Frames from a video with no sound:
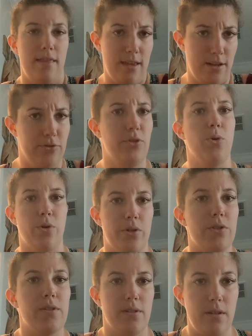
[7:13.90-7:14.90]
Then of
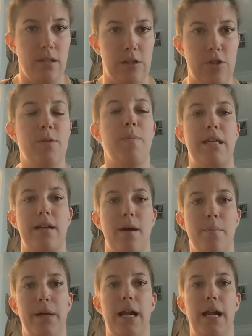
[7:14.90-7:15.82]
course, speak up.